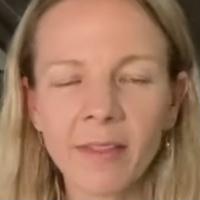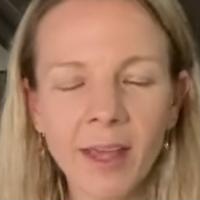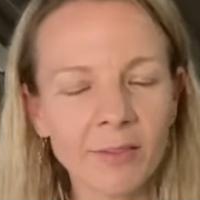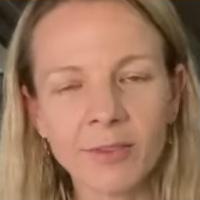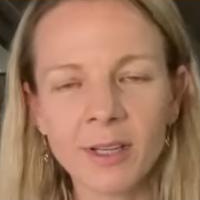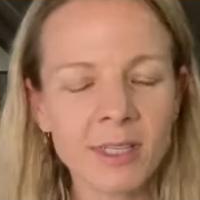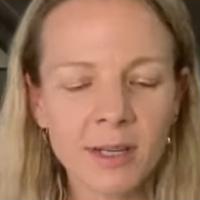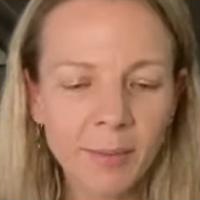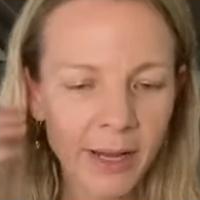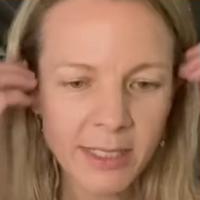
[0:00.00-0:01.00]
They have, it's
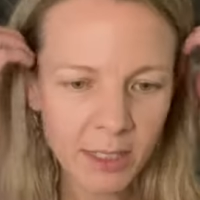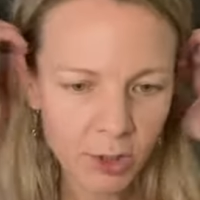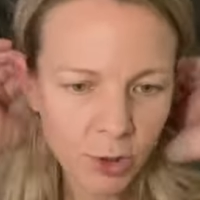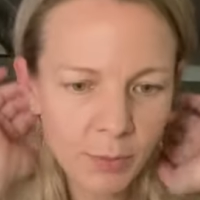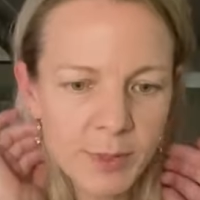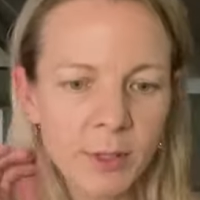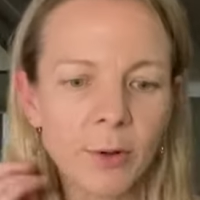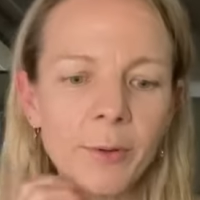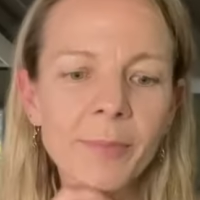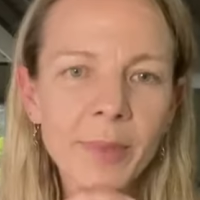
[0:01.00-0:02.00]
an amazing shop.
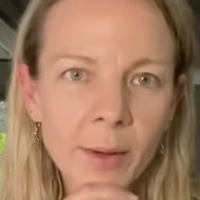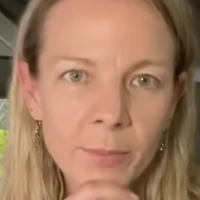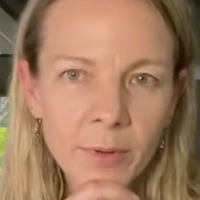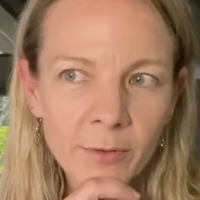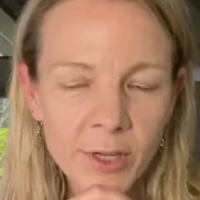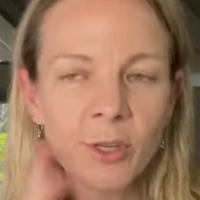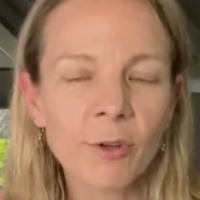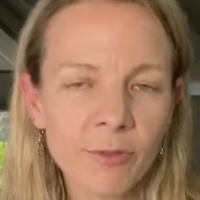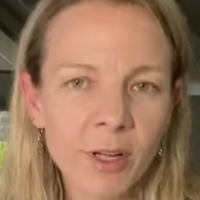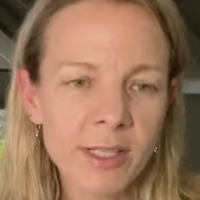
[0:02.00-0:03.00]
So if I
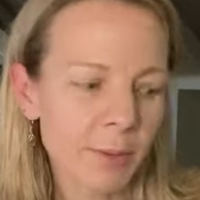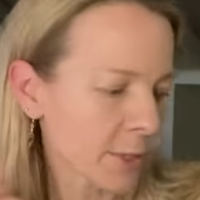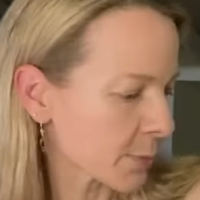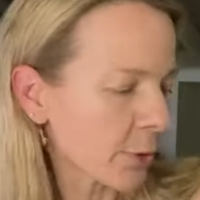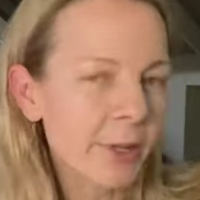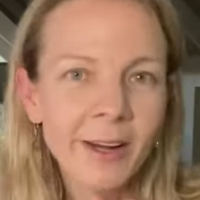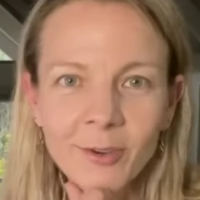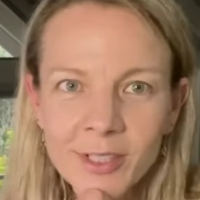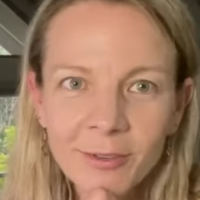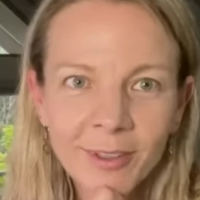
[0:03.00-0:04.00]
don't find some at Spotlight, I'll
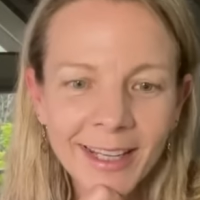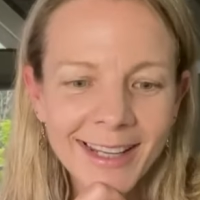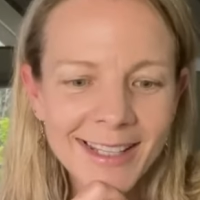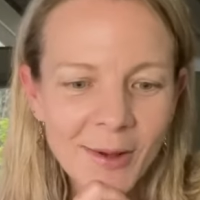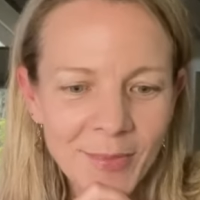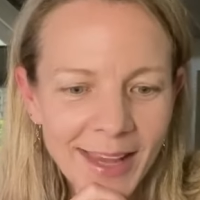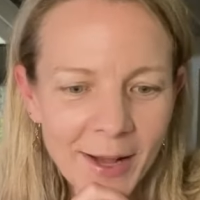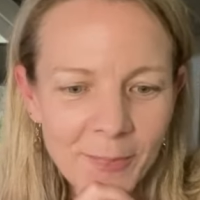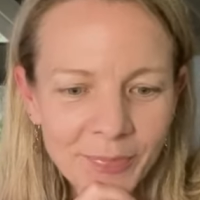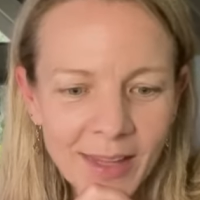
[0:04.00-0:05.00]
definitely get some there.